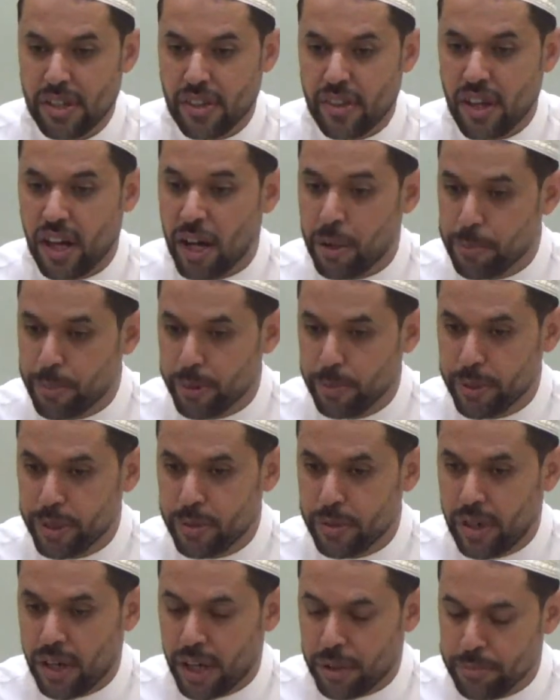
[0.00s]

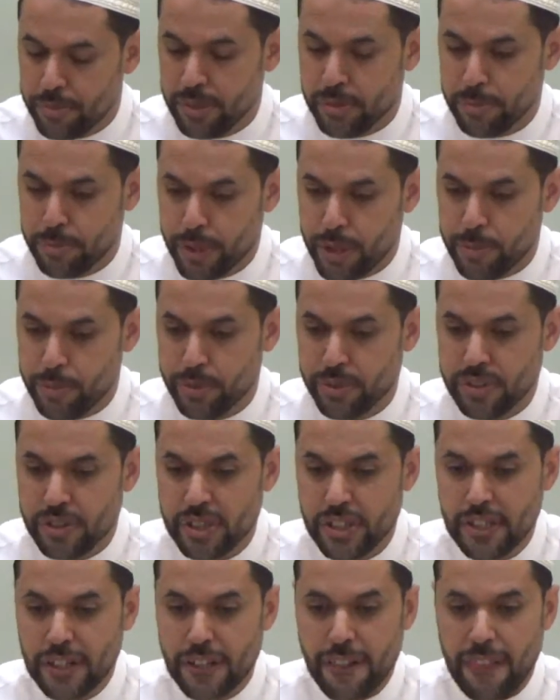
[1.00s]
humble people,
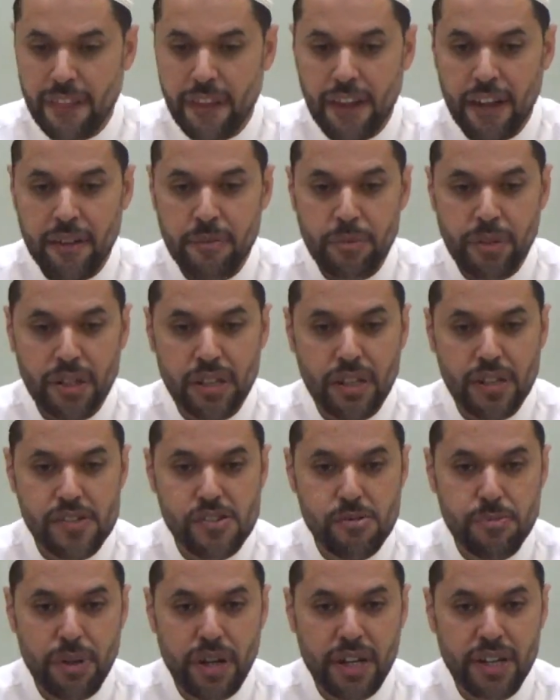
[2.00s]
and may Allah
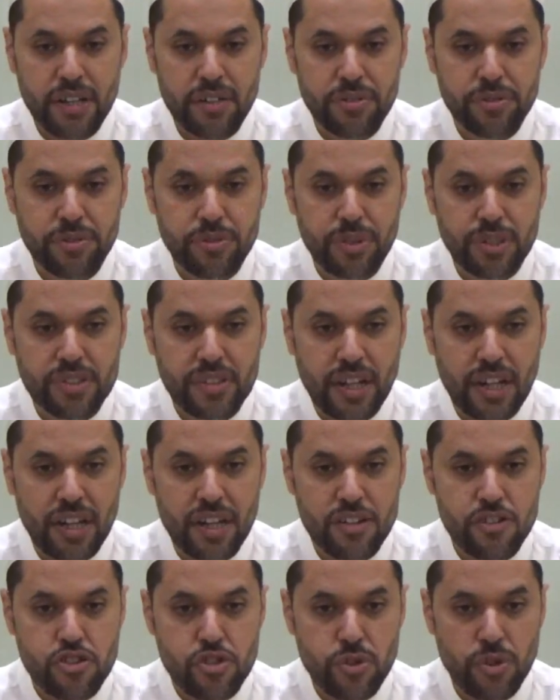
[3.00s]
subhanahu wa
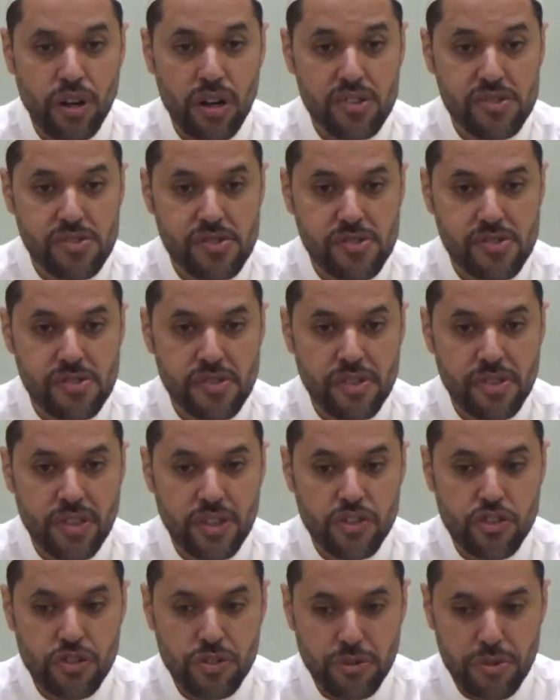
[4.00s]
ta'ala show us
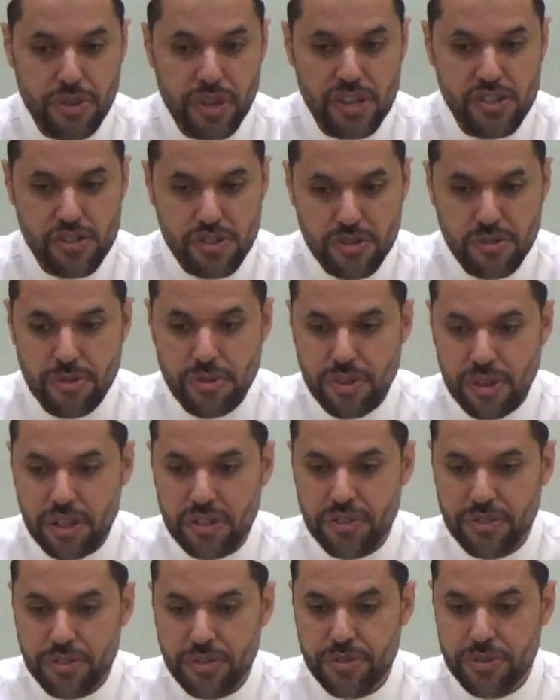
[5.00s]
the truth as truth,
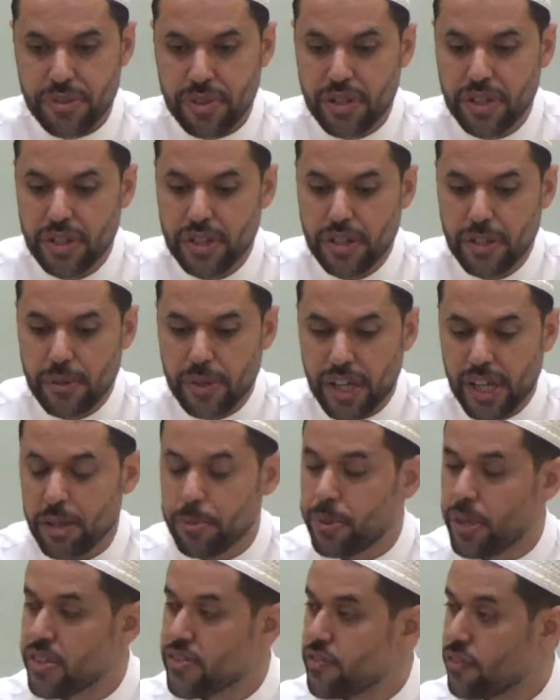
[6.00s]
and
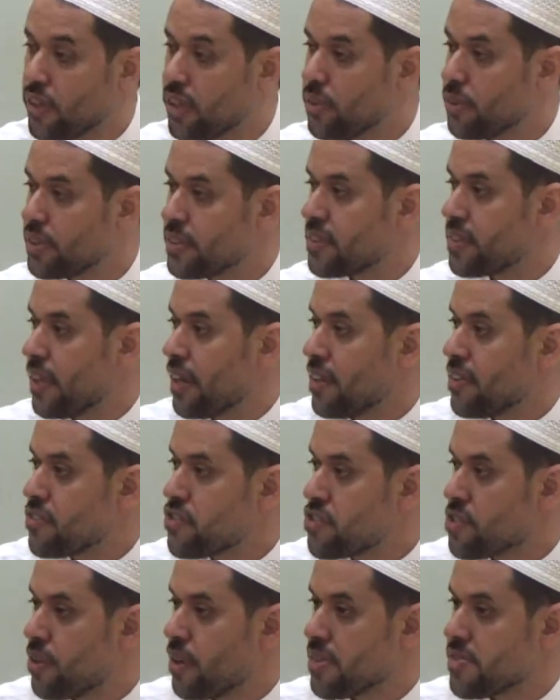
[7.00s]
help us follow it, and
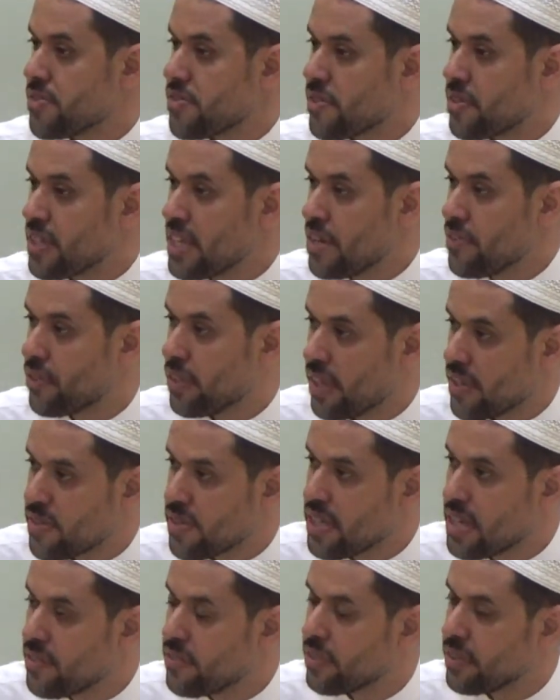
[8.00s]
show us evil as
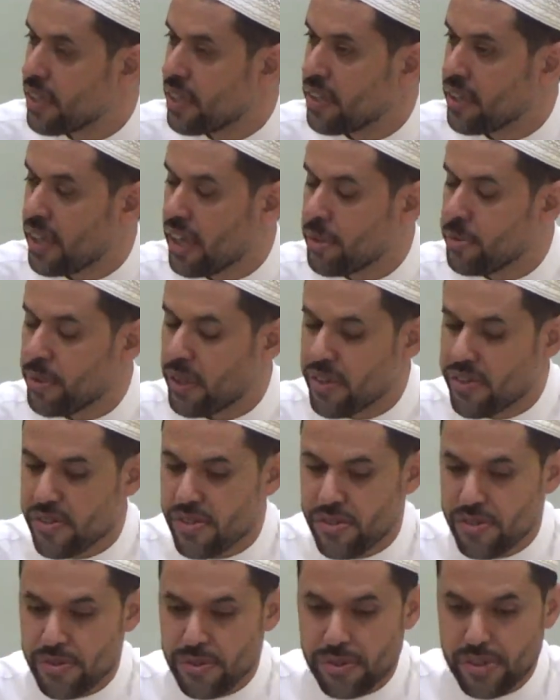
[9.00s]
evil, and help
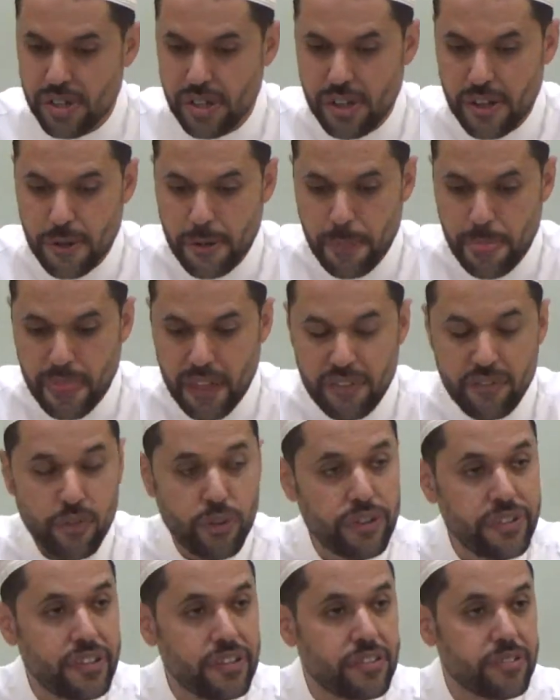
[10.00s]
us to
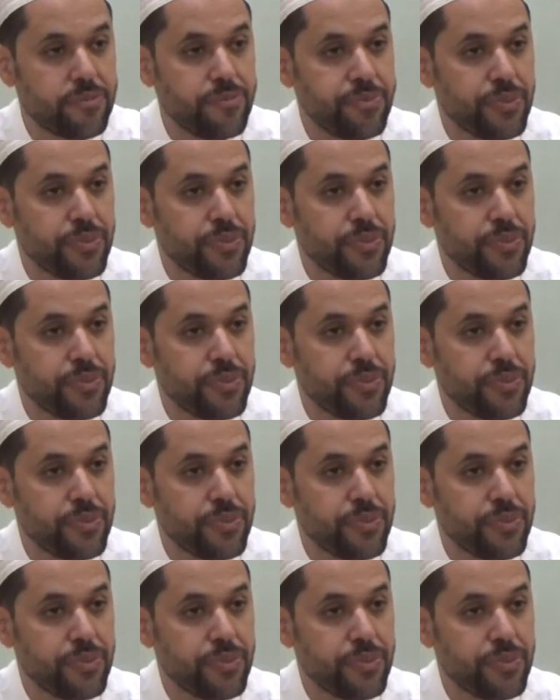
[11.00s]
avoid it.